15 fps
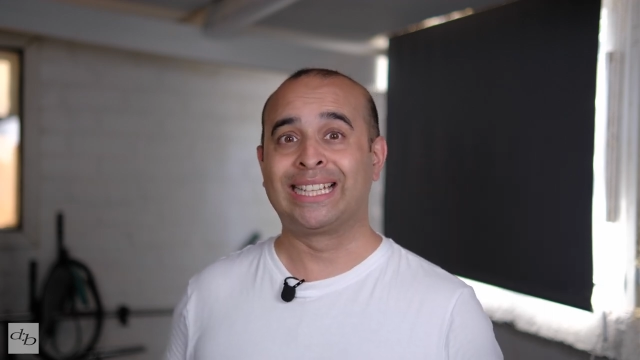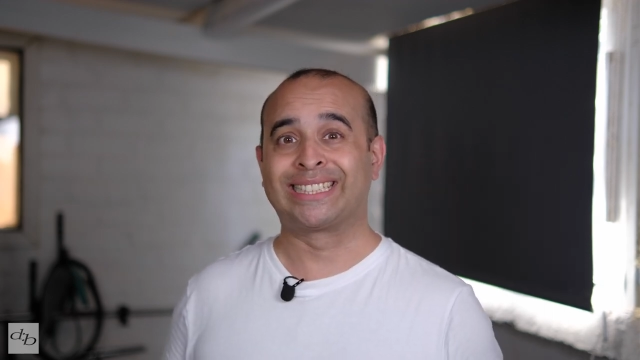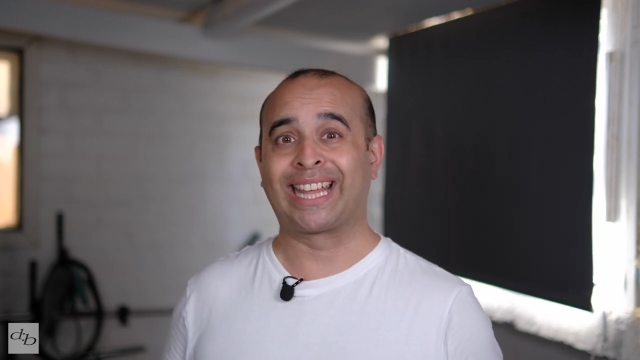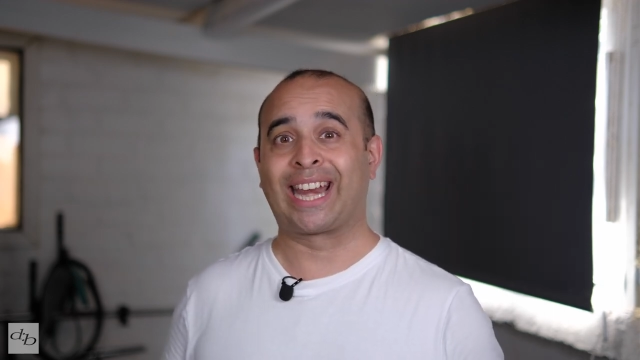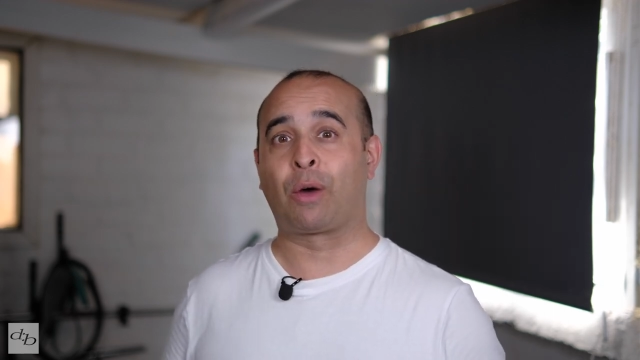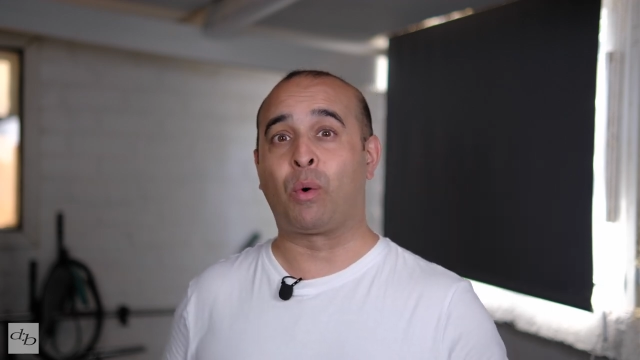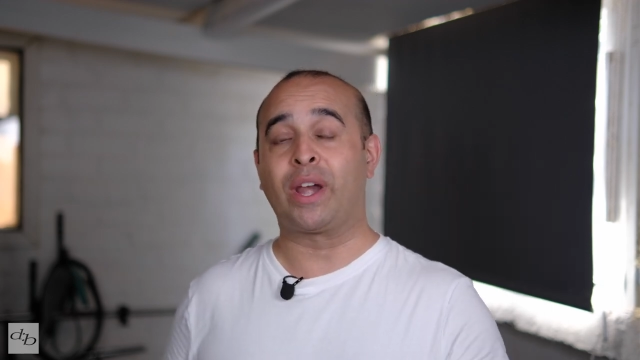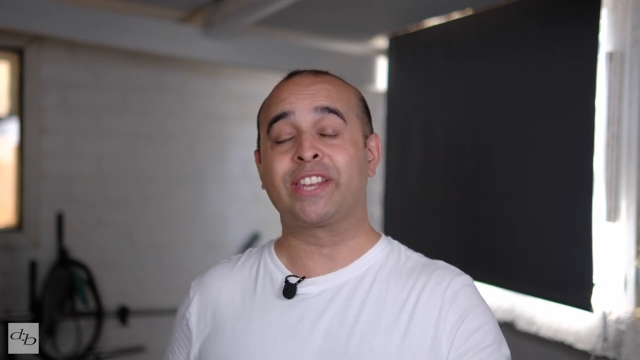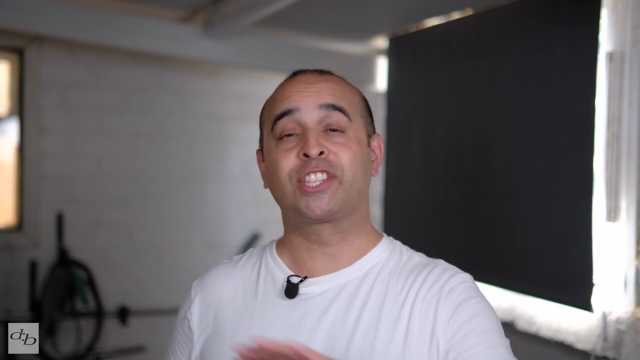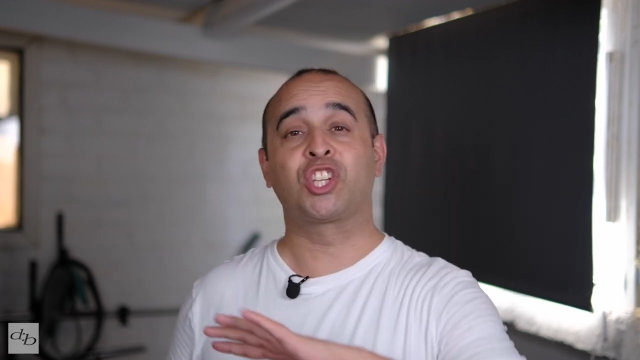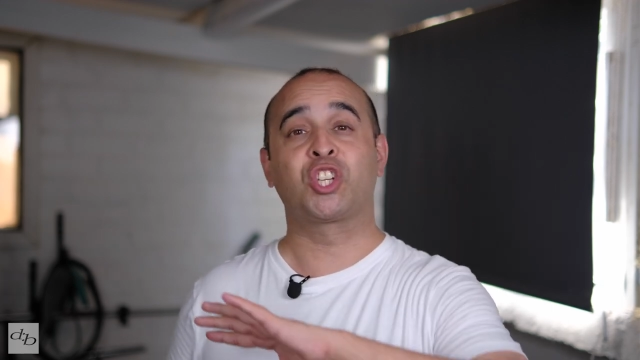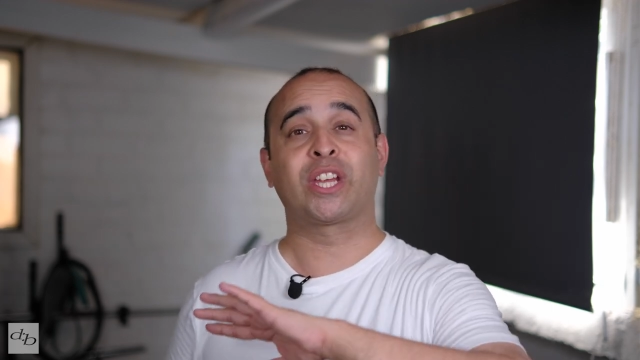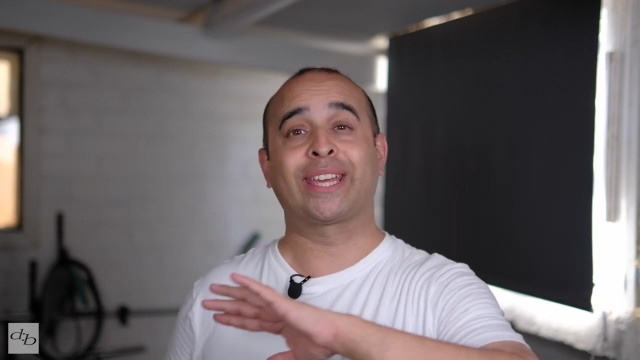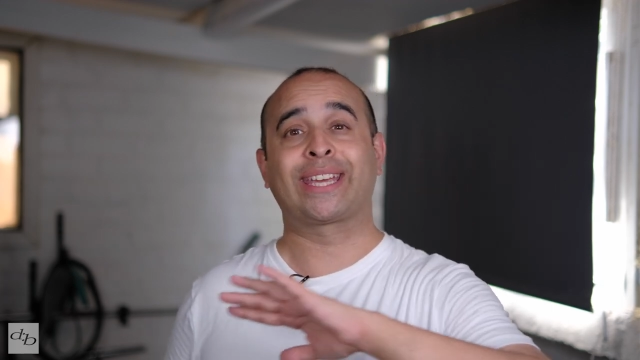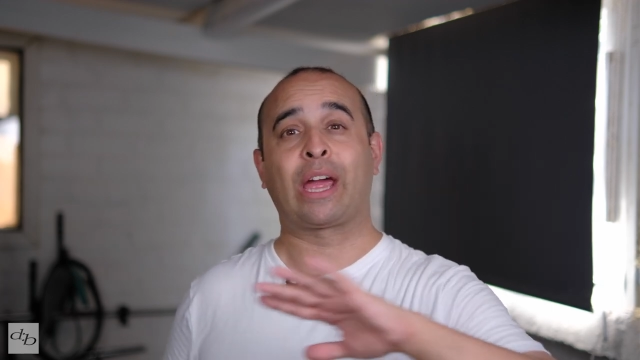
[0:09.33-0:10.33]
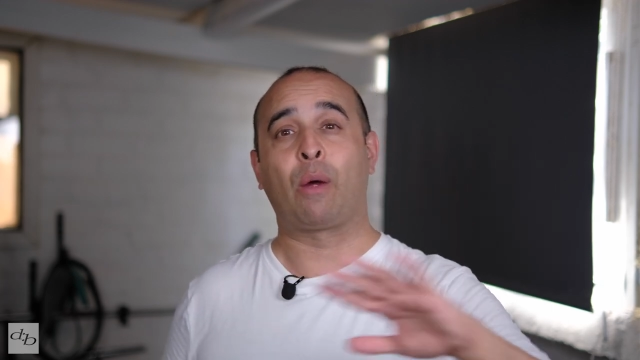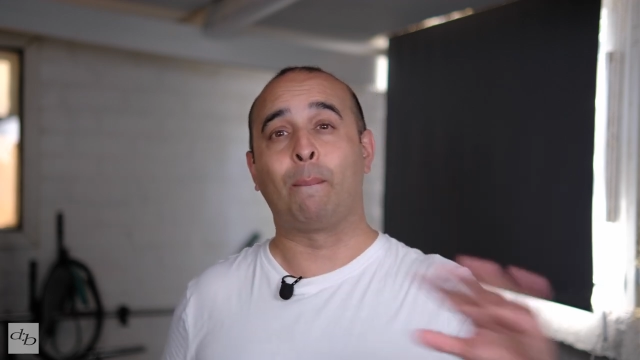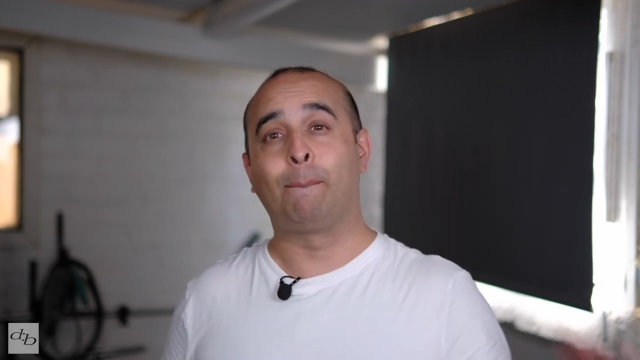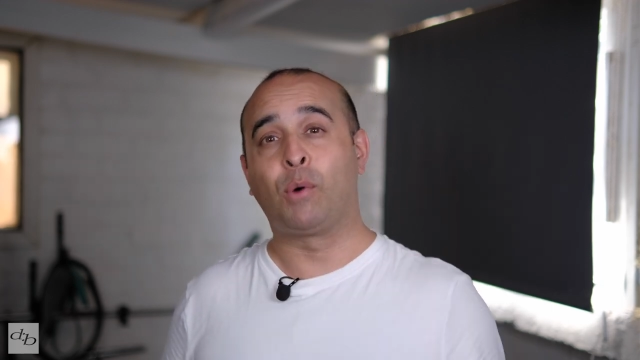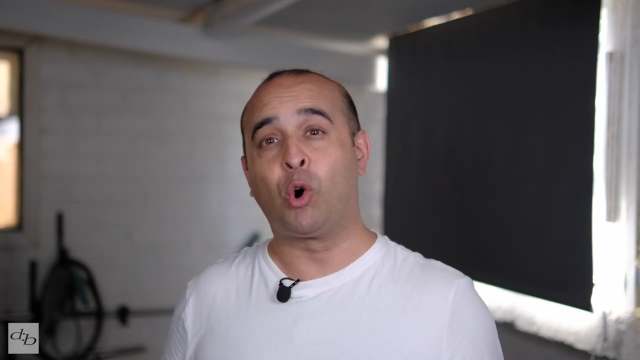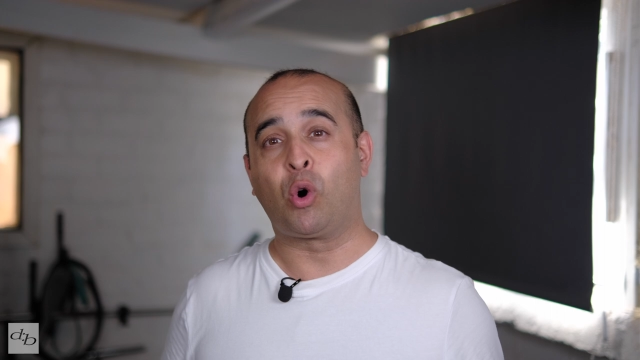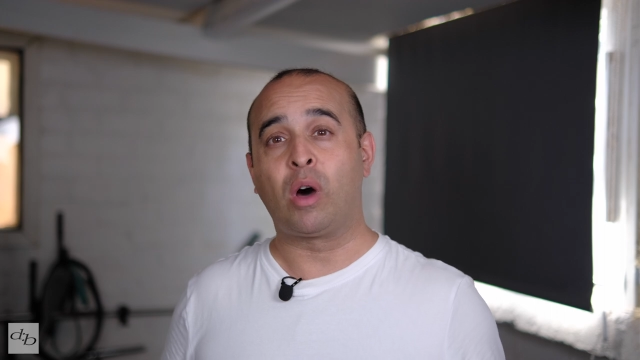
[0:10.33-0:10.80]
that I wanted to check out
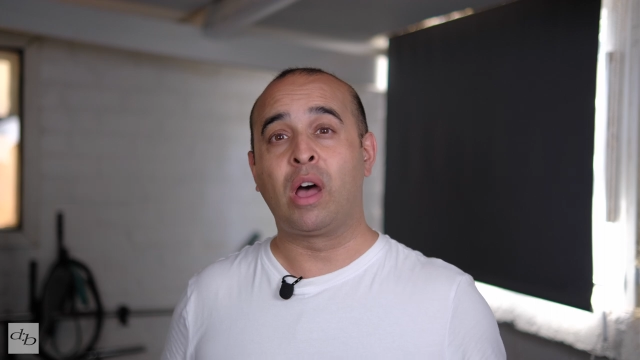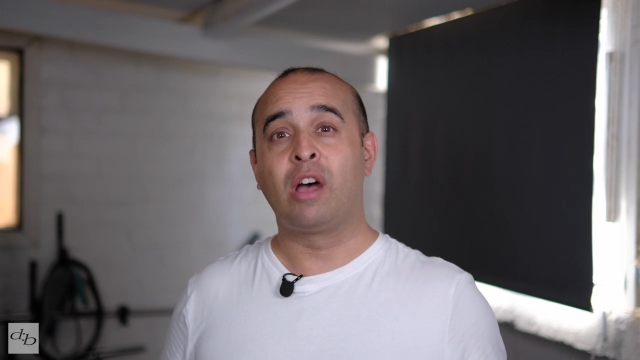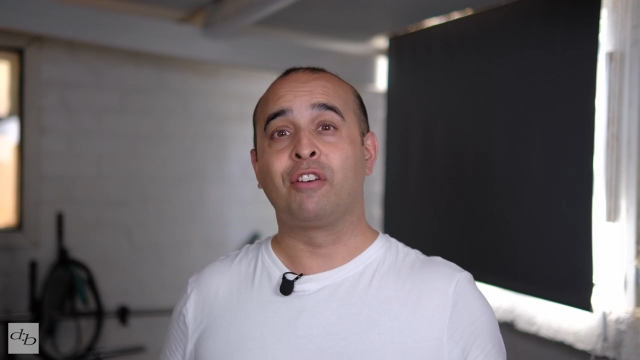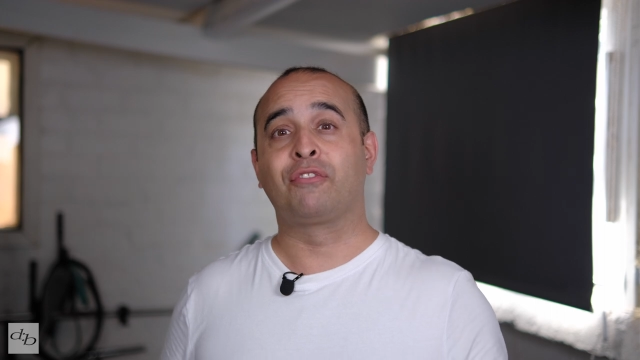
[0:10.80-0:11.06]
more